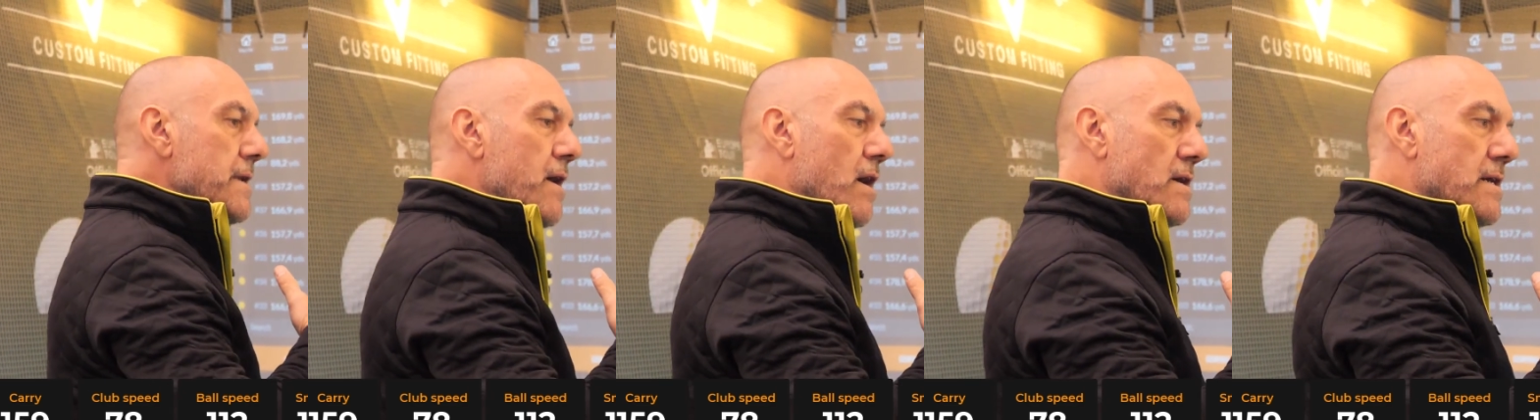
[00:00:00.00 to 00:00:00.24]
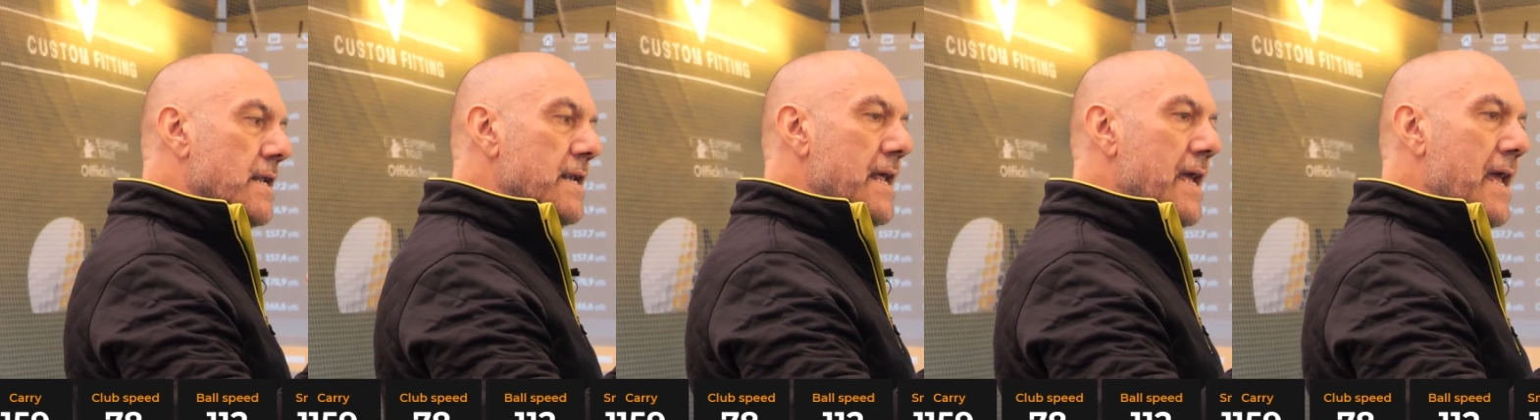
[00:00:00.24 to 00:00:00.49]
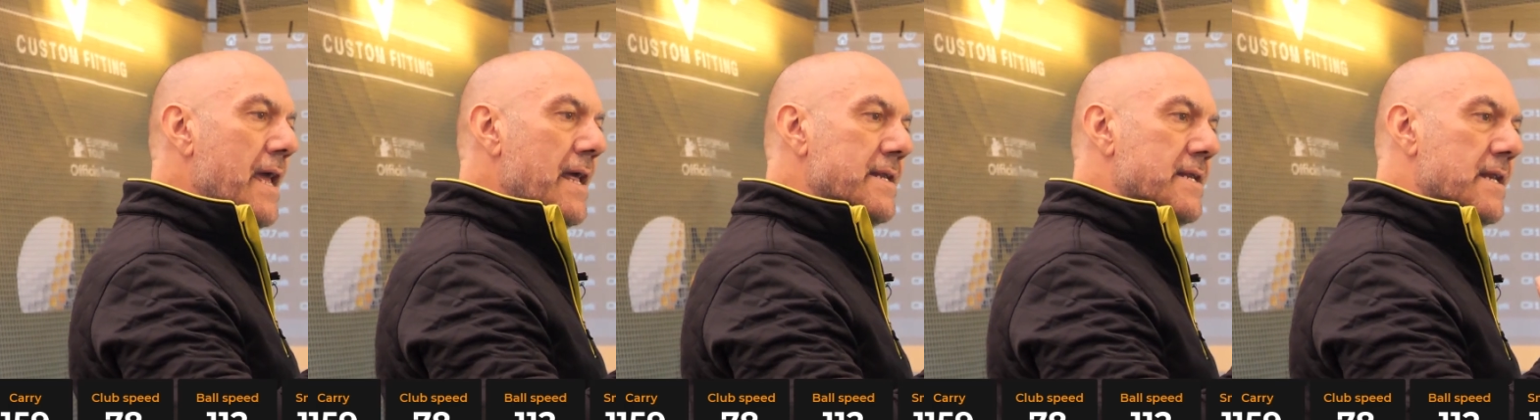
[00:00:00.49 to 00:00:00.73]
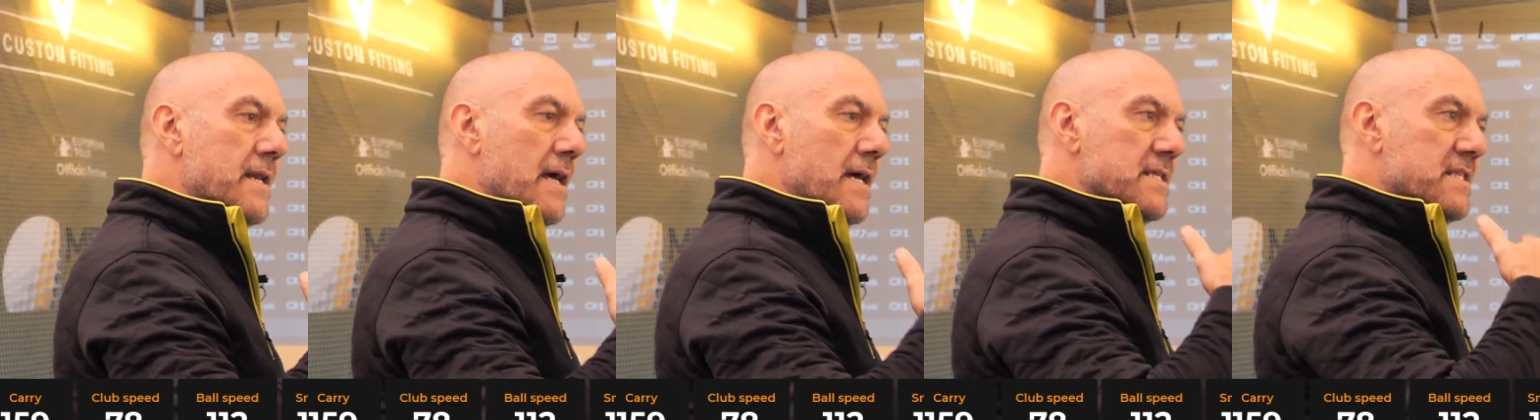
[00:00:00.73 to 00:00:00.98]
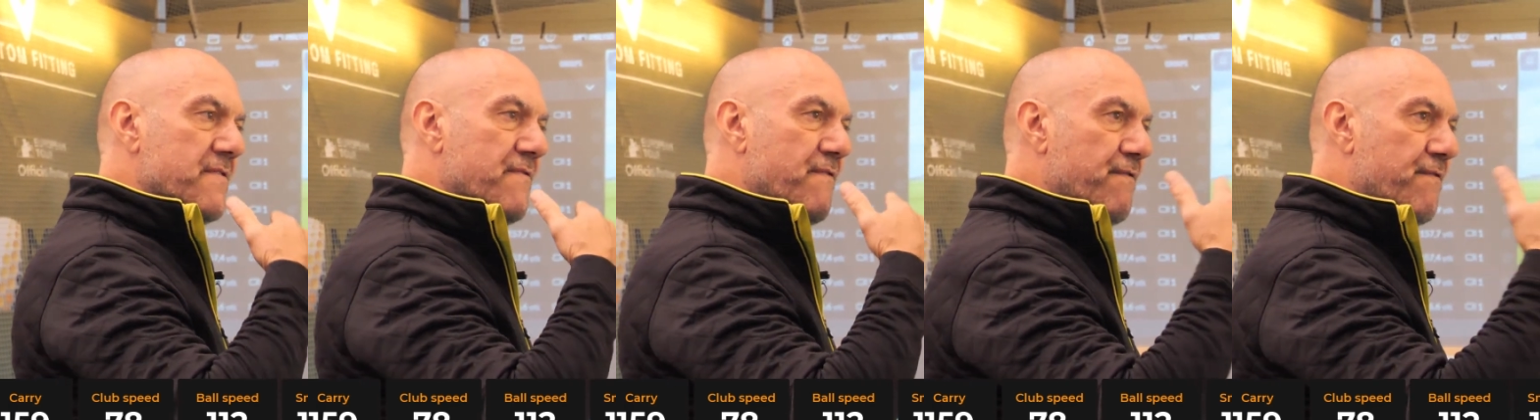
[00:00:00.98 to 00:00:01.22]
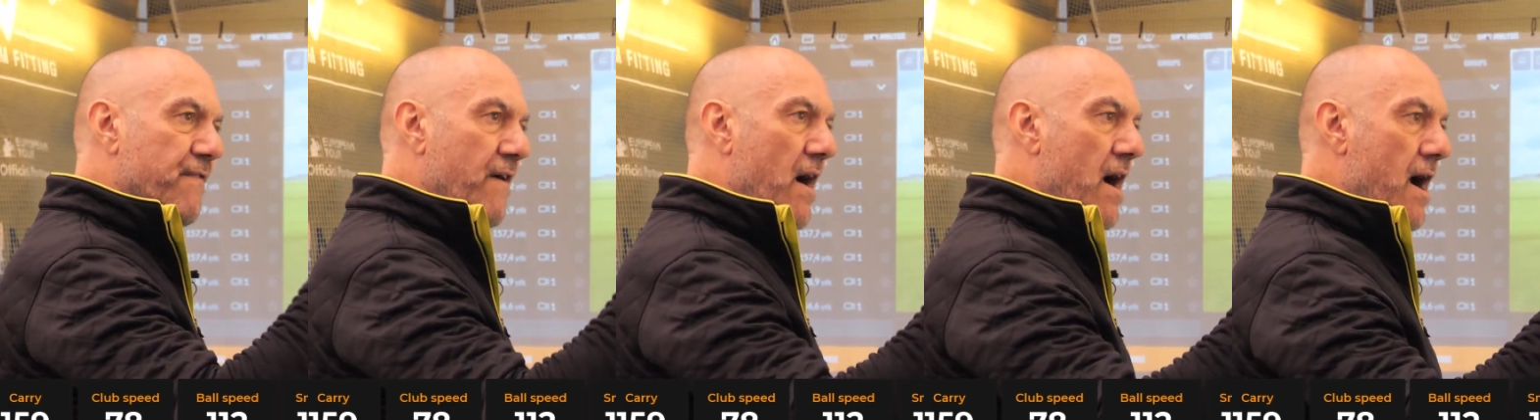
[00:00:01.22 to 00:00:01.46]
not going to hit it as
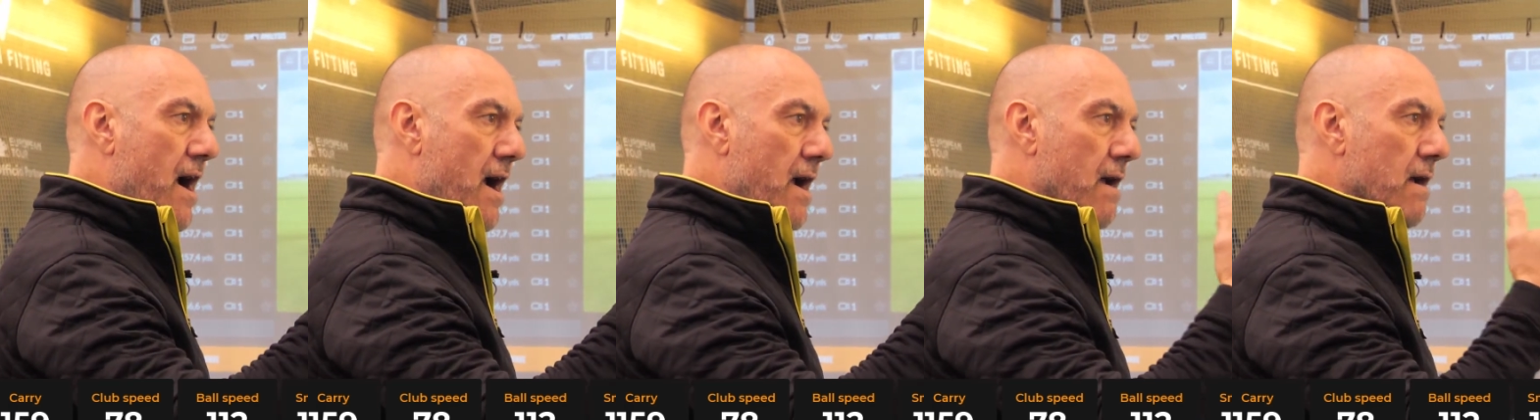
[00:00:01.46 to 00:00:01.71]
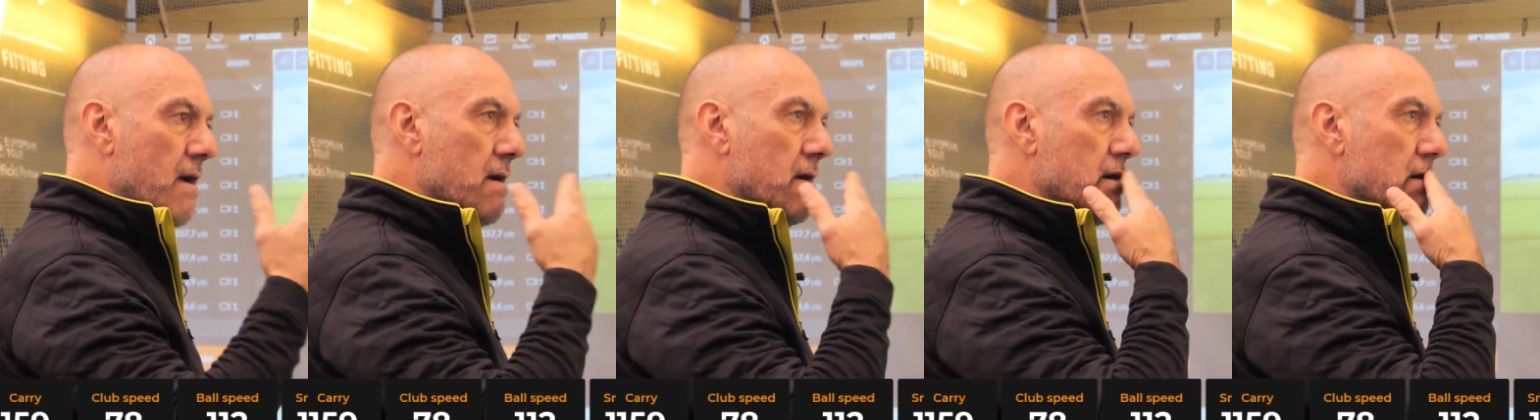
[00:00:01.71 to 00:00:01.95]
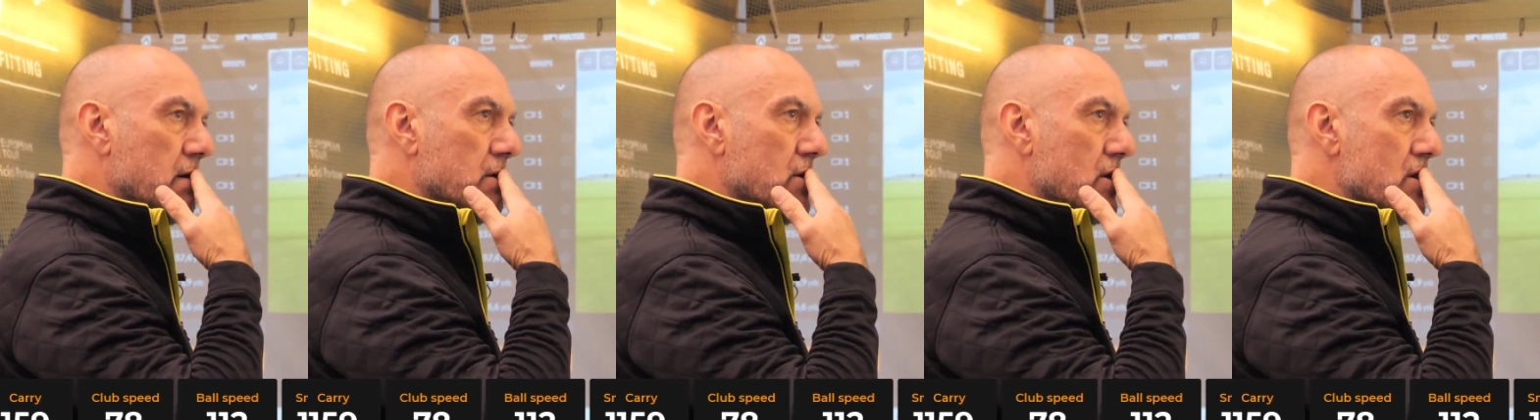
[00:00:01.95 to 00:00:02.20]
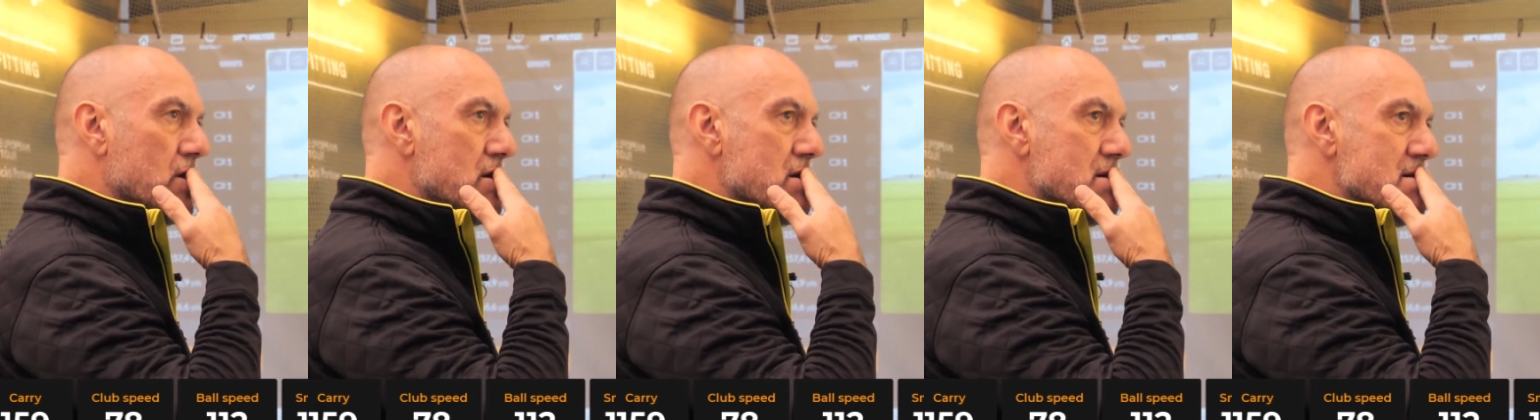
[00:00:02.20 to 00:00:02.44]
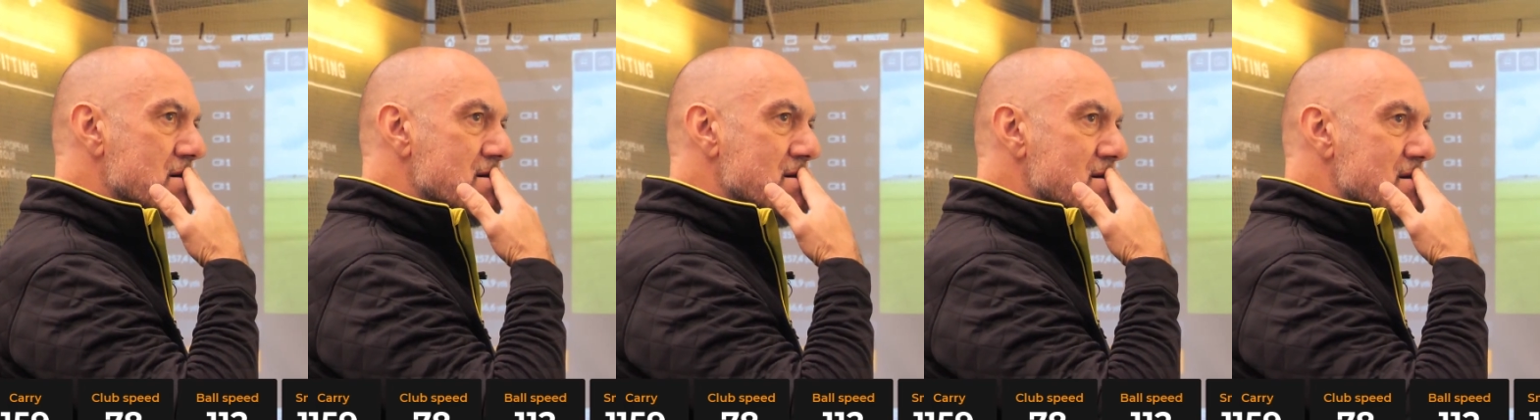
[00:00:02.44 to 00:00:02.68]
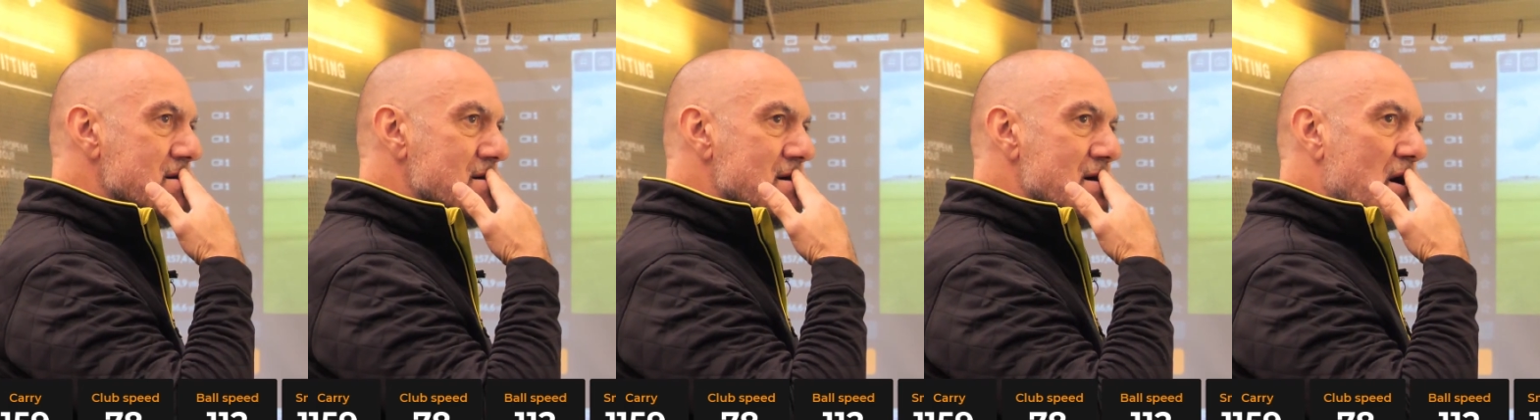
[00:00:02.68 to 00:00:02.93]
far,
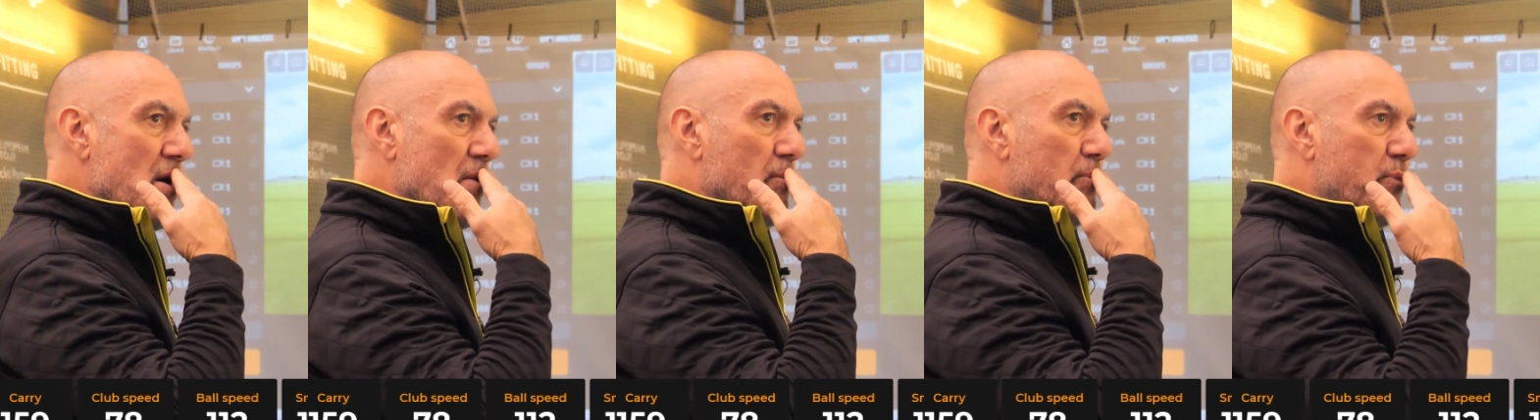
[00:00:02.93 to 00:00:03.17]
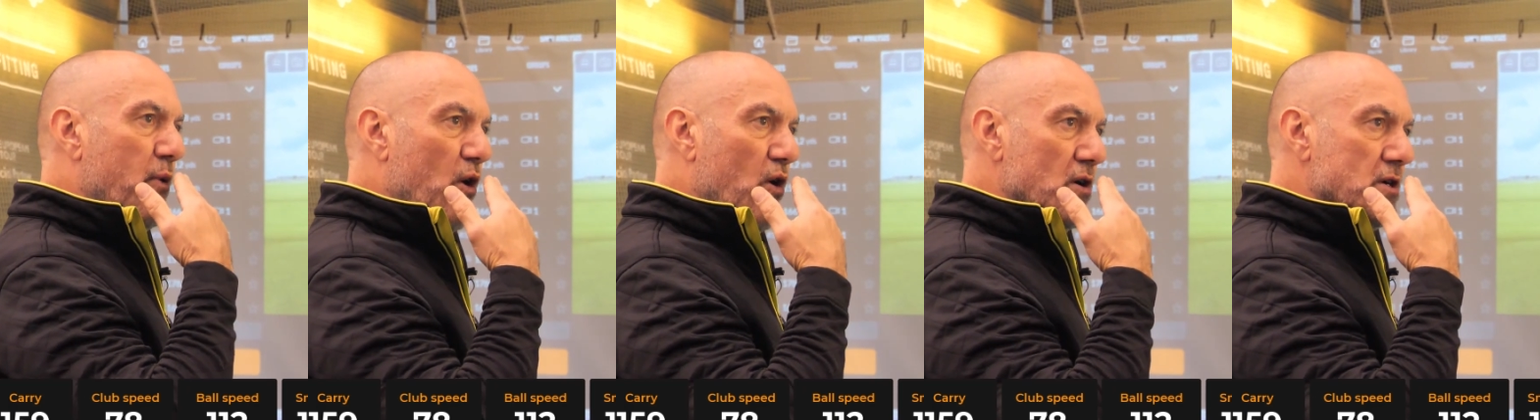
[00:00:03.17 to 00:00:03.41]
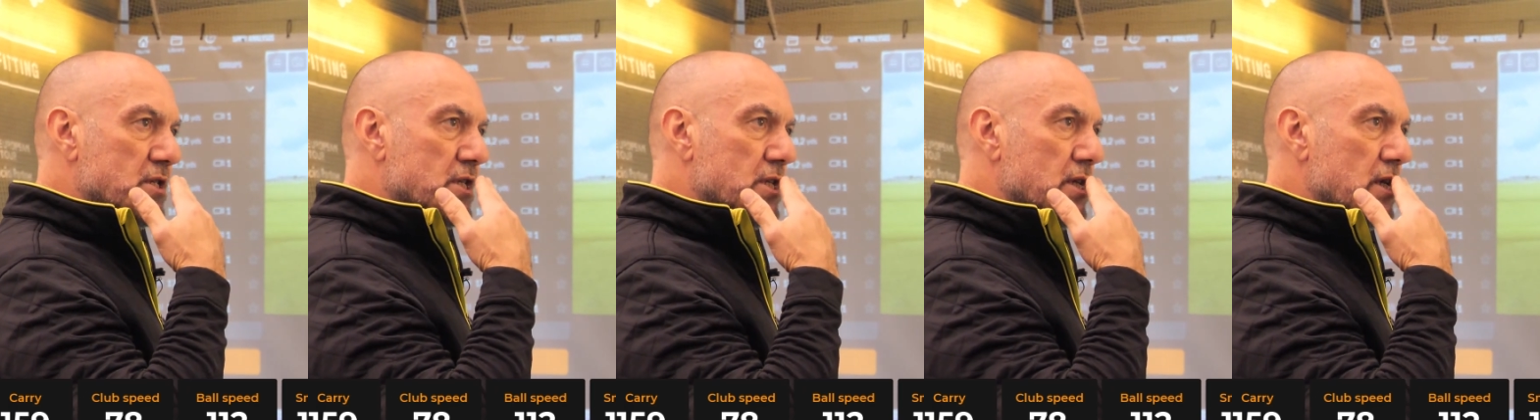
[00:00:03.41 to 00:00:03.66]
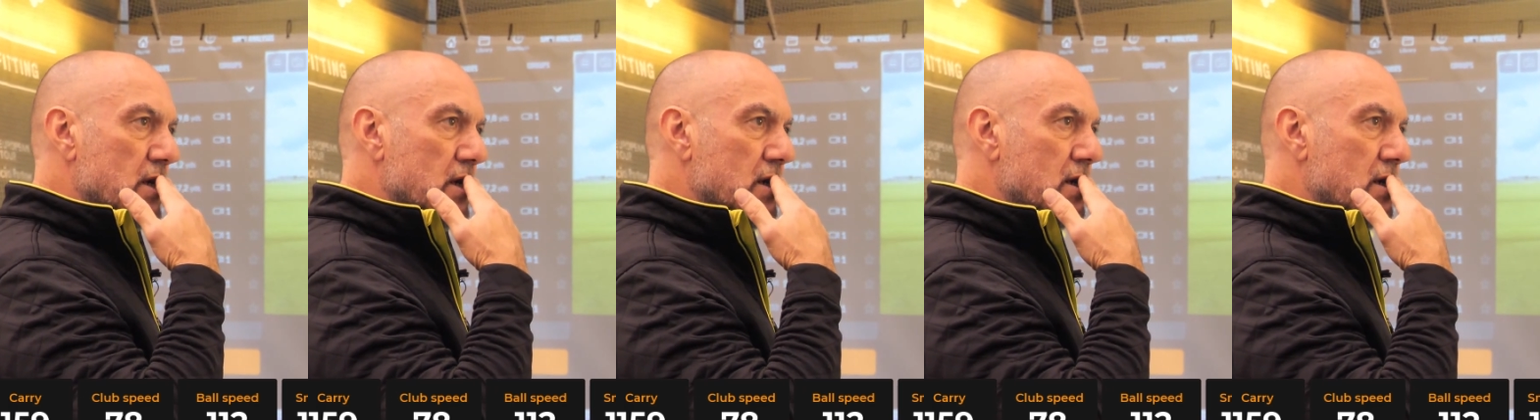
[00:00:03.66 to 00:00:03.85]
but